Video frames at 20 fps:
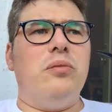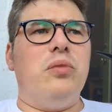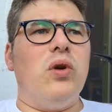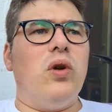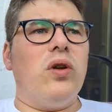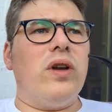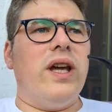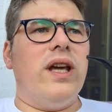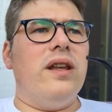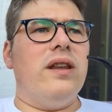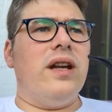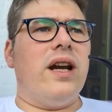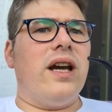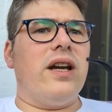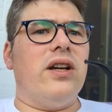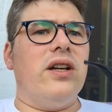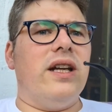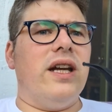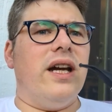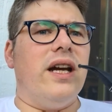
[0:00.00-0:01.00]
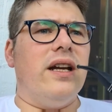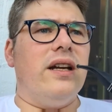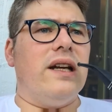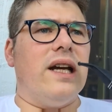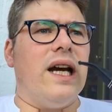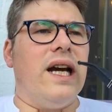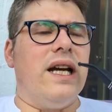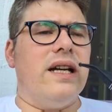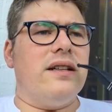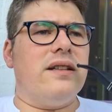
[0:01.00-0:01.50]
a bulky that I could get
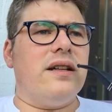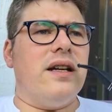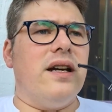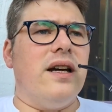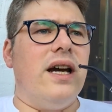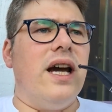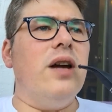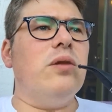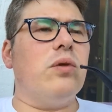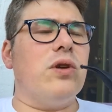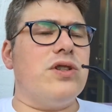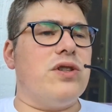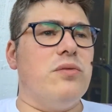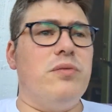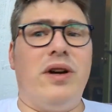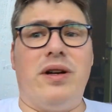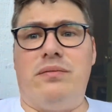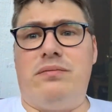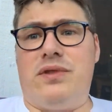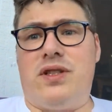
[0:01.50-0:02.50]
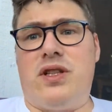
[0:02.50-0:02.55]
at uh, Edwards. You might